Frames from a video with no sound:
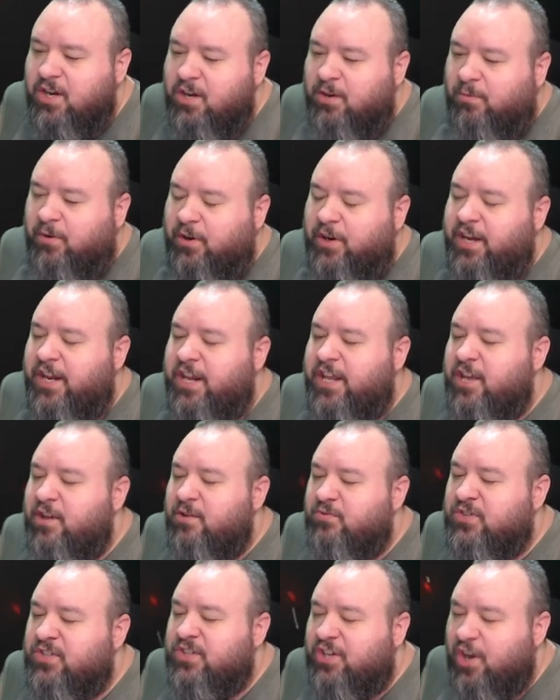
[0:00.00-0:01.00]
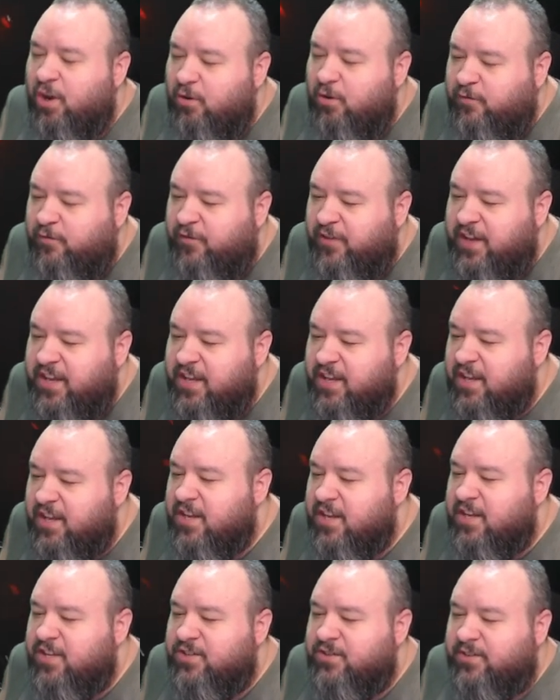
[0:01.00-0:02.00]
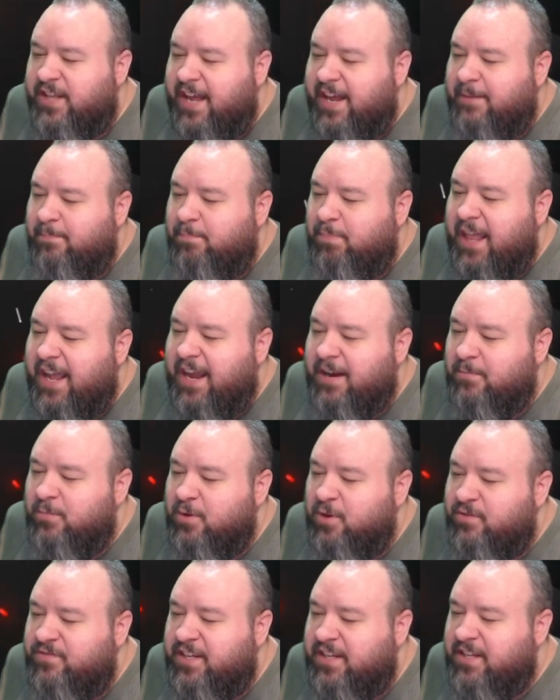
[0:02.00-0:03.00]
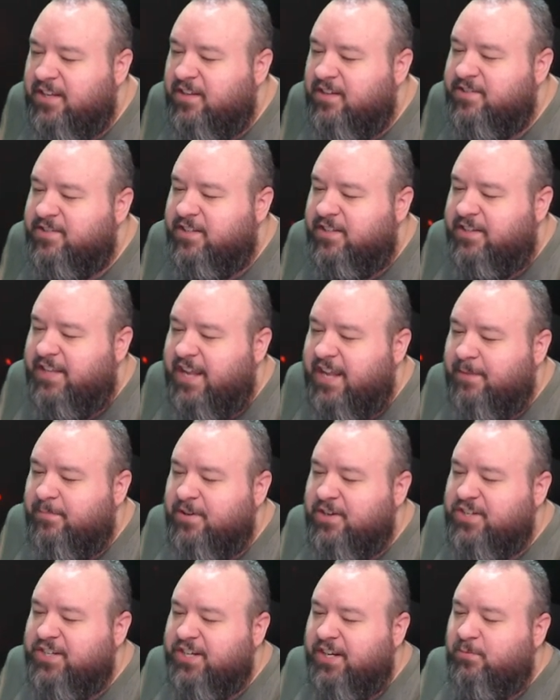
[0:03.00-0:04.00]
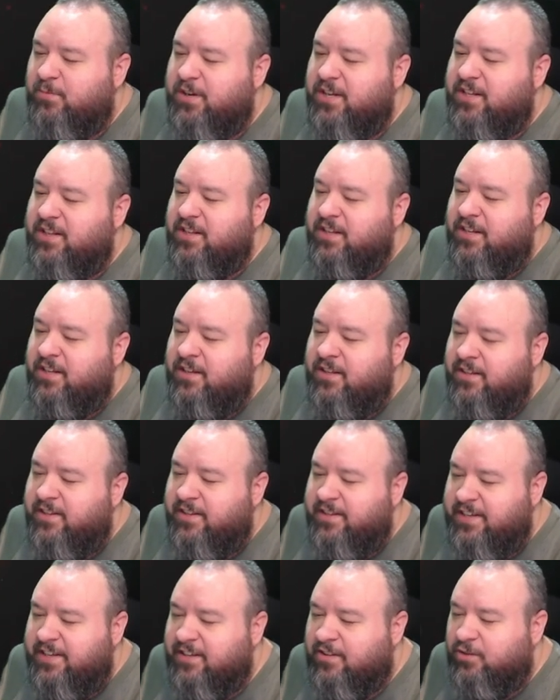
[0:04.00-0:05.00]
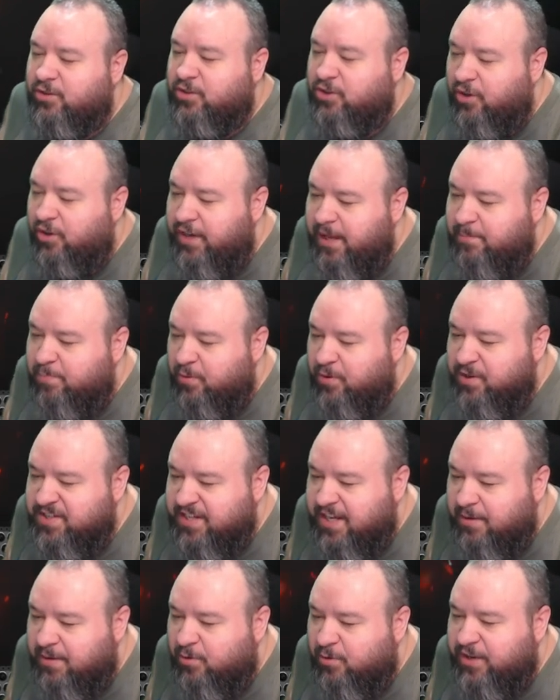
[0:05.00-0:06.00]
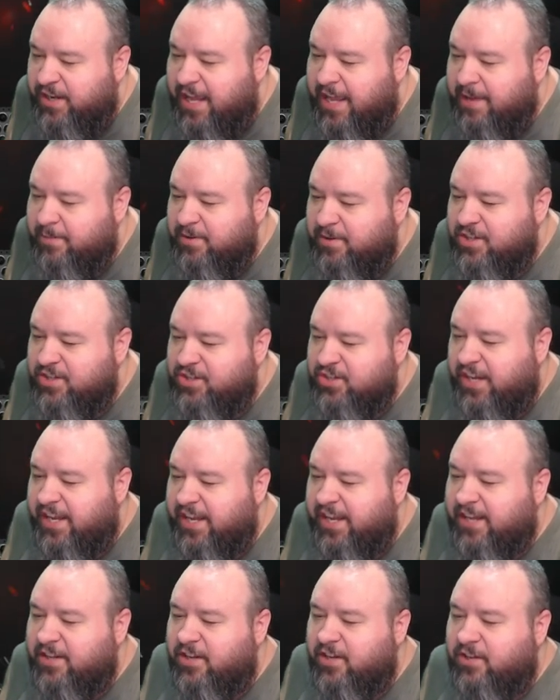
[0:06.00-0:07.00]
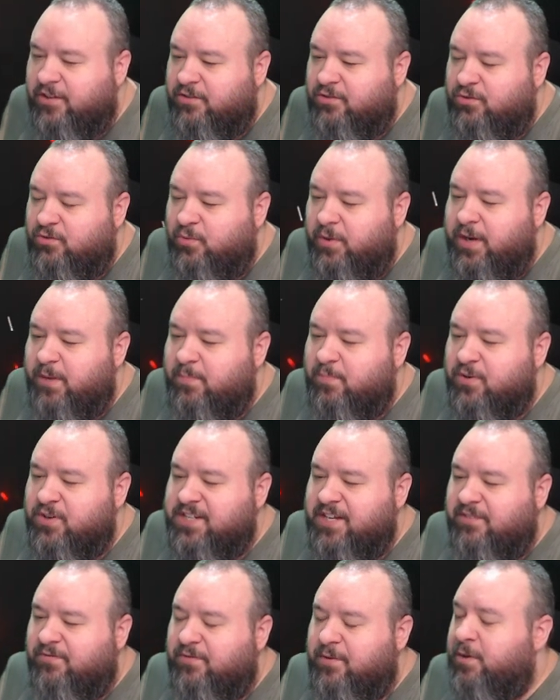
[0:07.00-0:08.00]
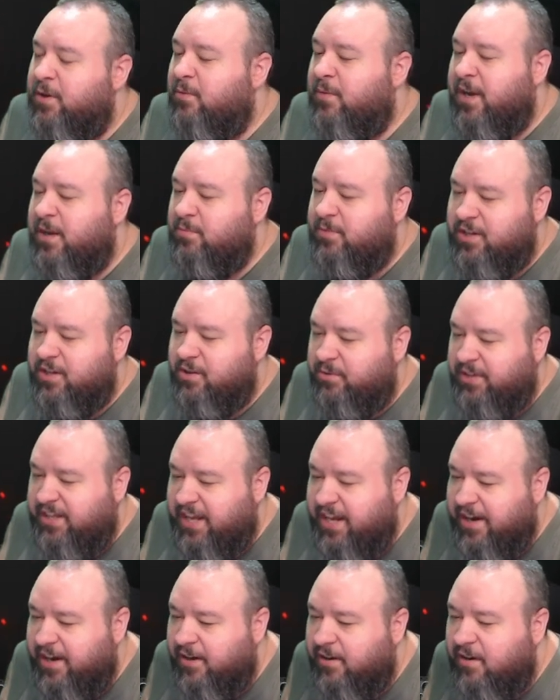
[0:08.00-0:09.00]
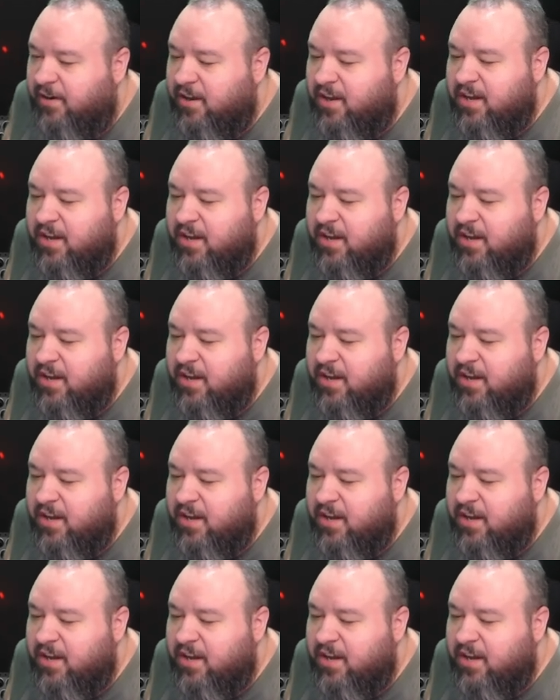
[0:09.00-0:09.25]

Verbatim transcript: We're going to use Kofi. So that black move deals damage that will deal 30% more damage and the 20% from the red we don't care.